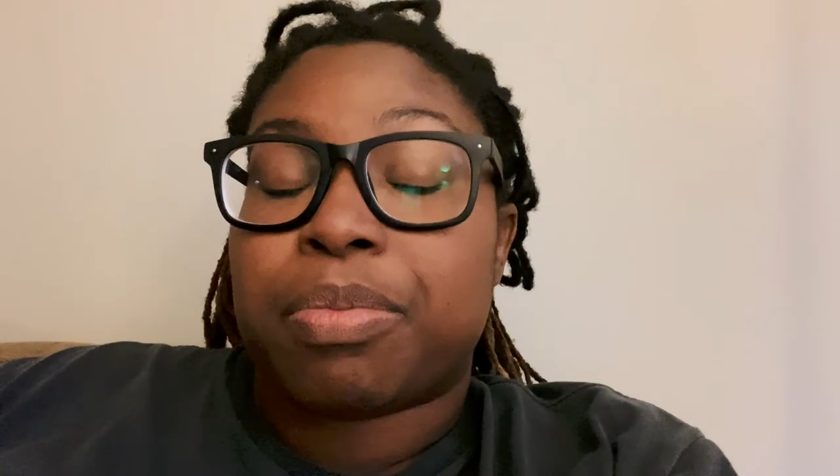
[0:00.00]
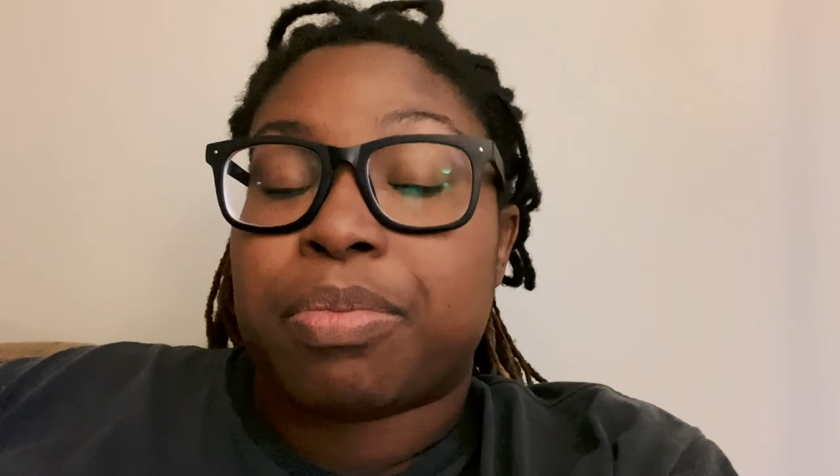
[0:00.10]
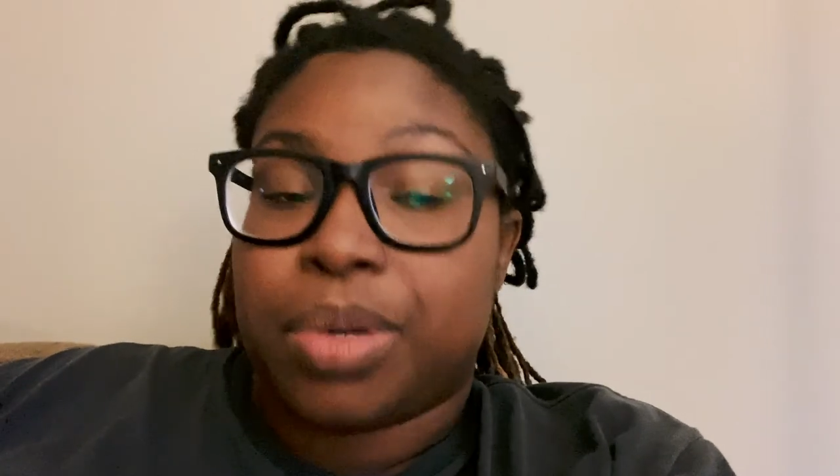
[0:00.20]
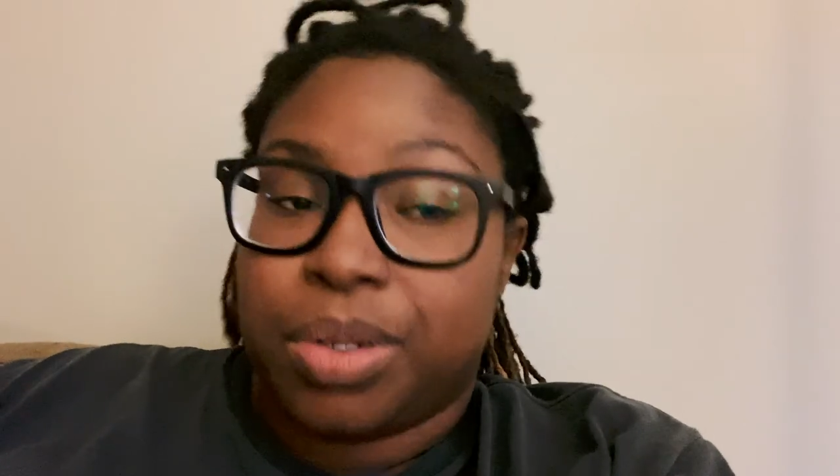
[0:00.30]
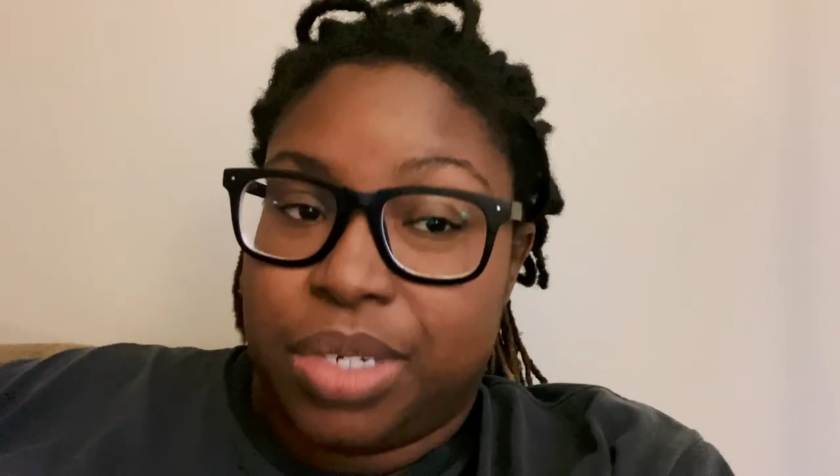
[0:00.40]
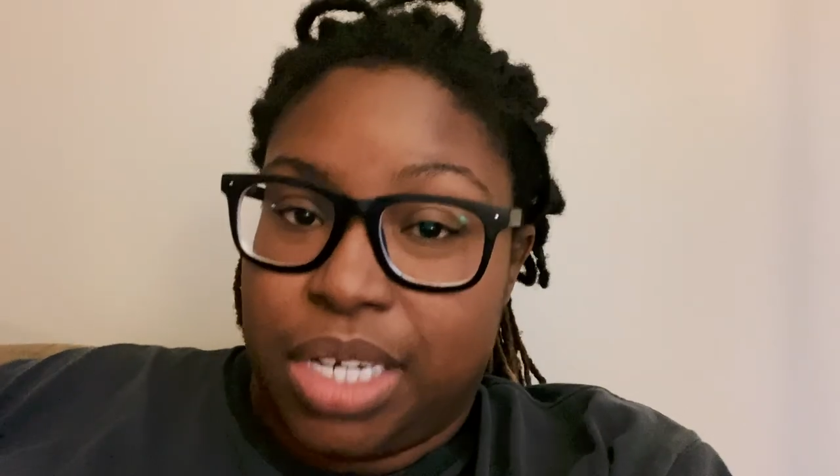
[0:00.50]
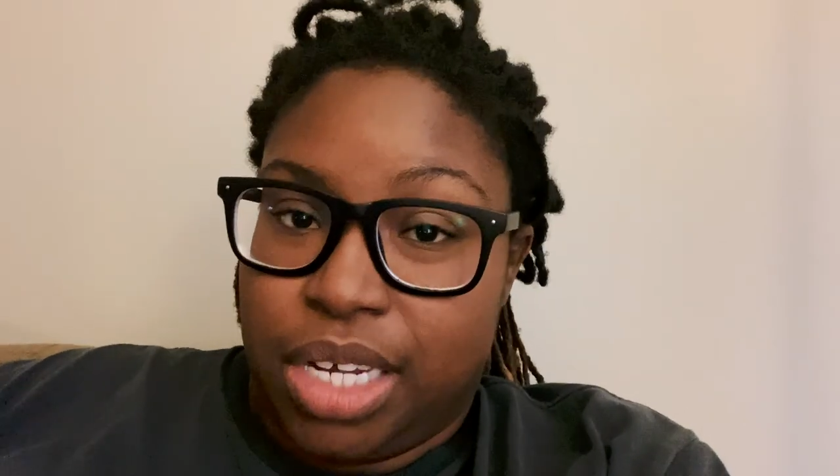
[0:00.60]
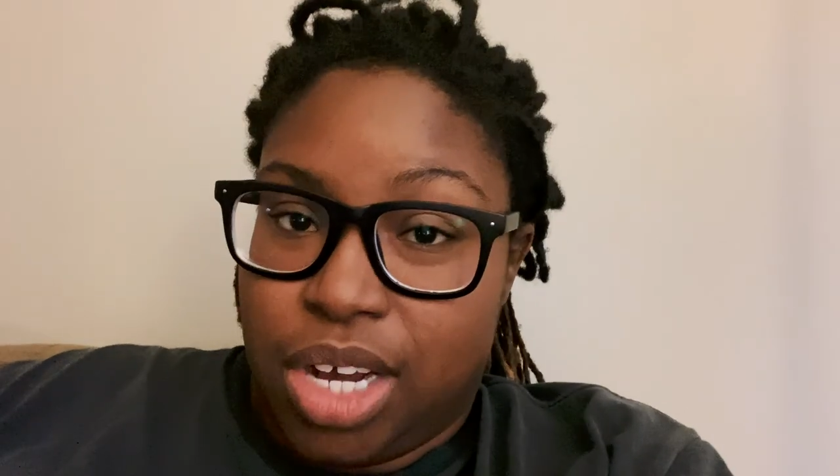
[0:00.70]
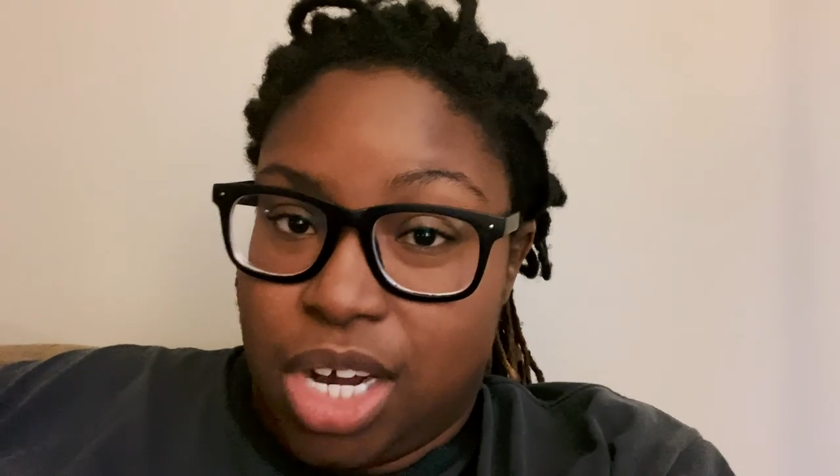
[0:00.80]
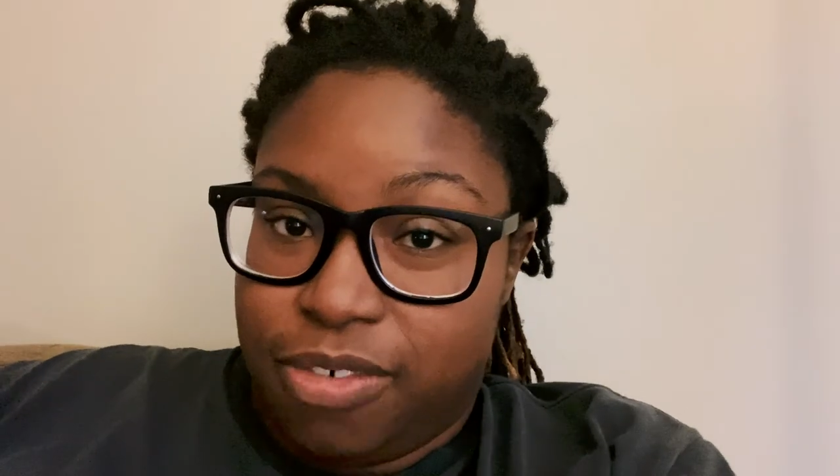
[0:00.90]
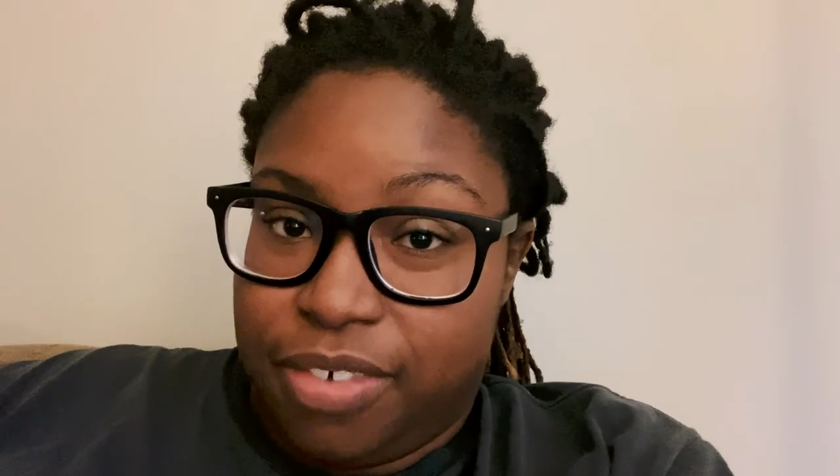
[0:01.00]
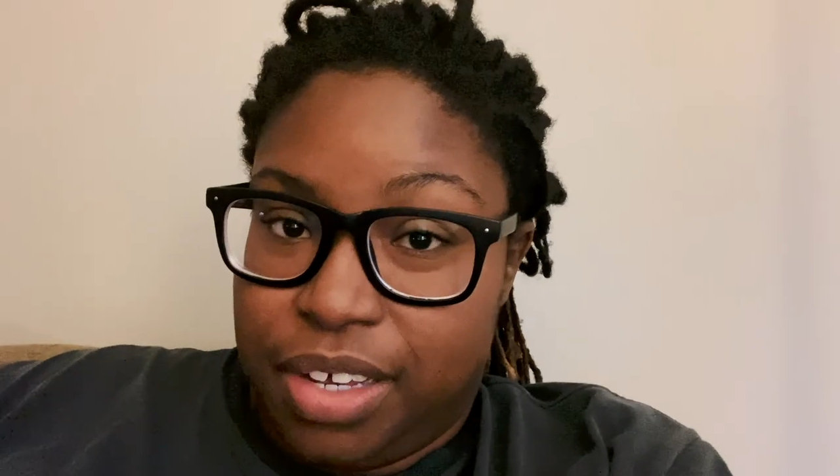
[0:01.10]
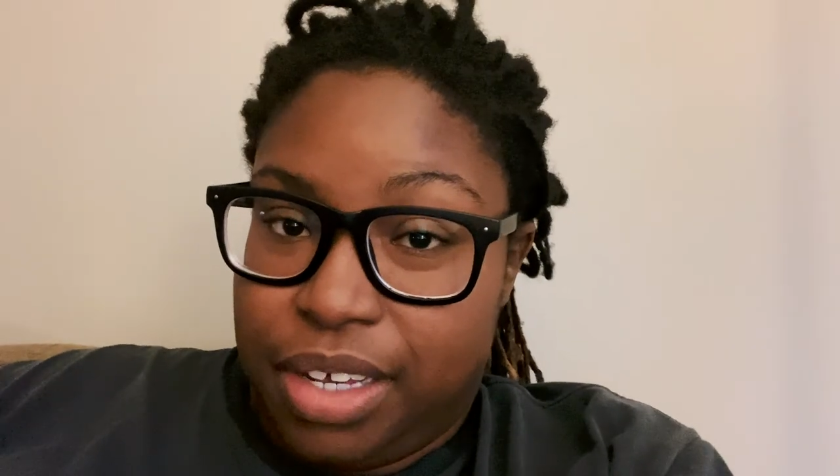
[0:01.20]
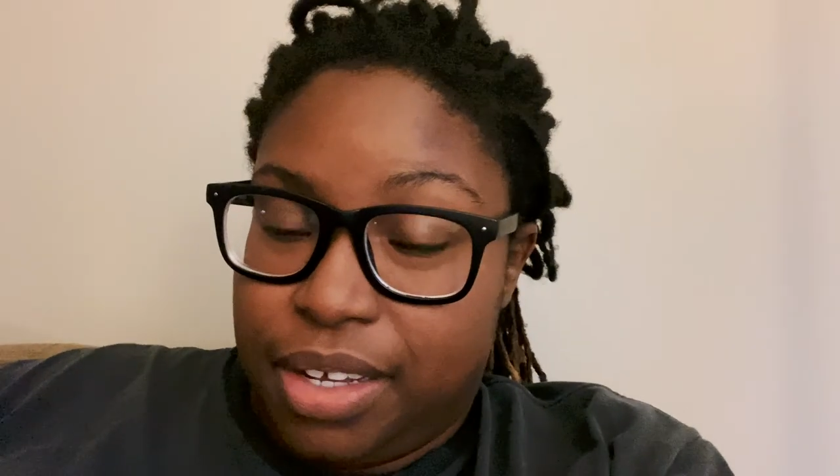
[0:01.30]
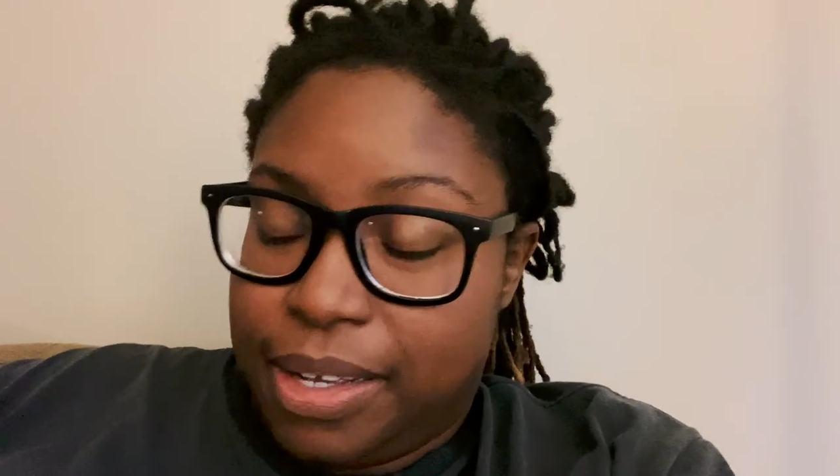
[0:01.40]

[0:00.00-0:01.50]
protein coffee.